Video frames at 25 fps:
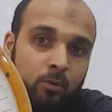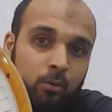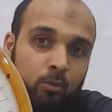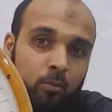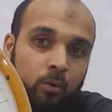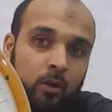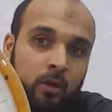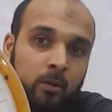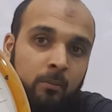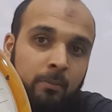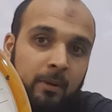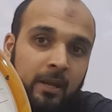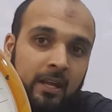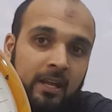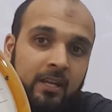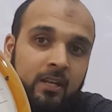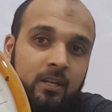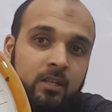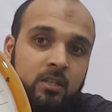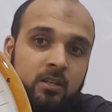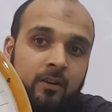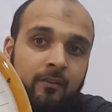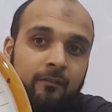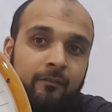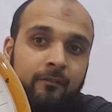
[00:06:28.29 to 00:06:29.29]
would
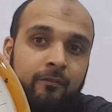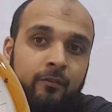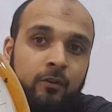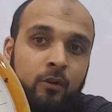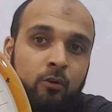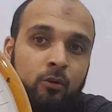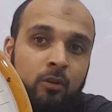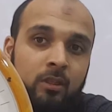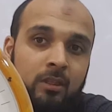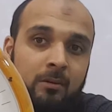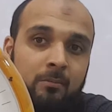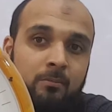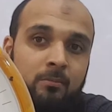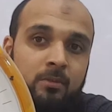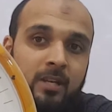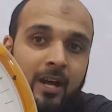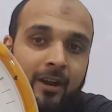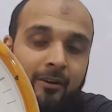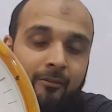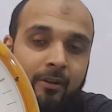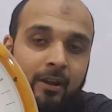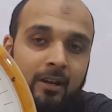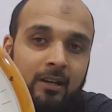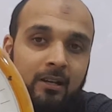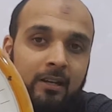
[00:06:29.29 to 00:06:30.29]
be to view them
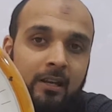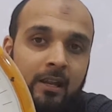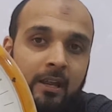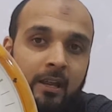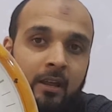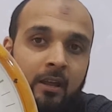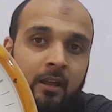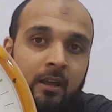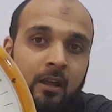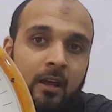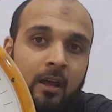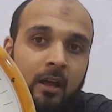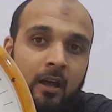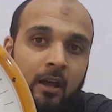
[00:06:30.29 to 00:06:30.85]
directly